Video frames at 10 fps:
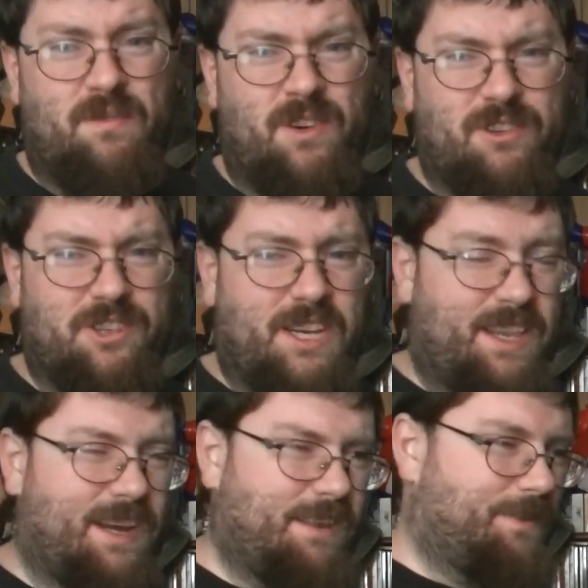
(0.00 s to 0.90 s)
virtually
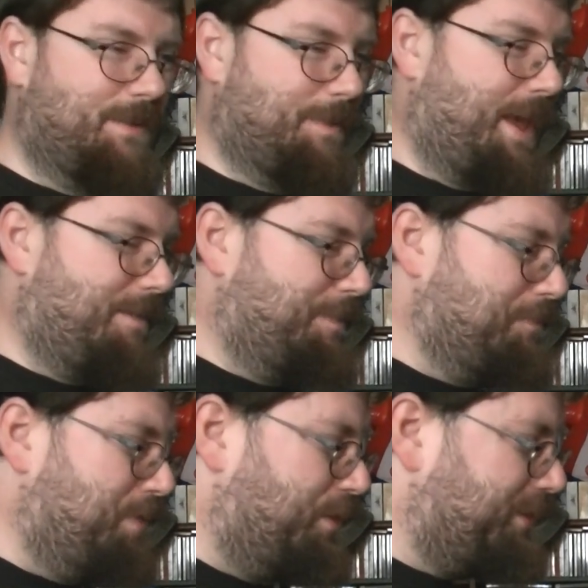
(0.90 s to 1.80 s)
none of them have been
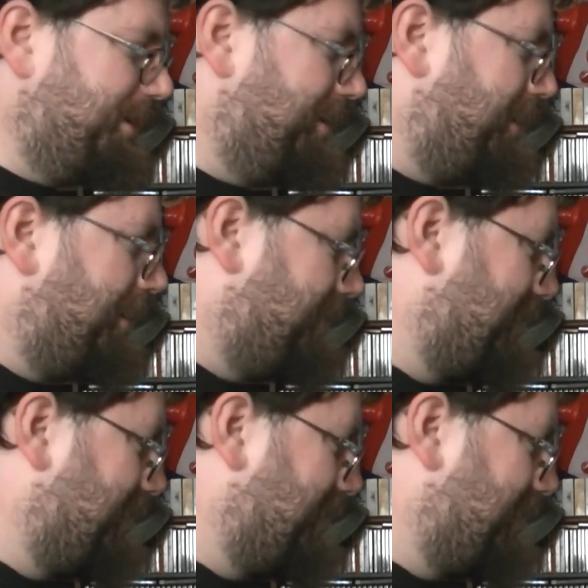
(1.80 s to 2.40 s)
ported off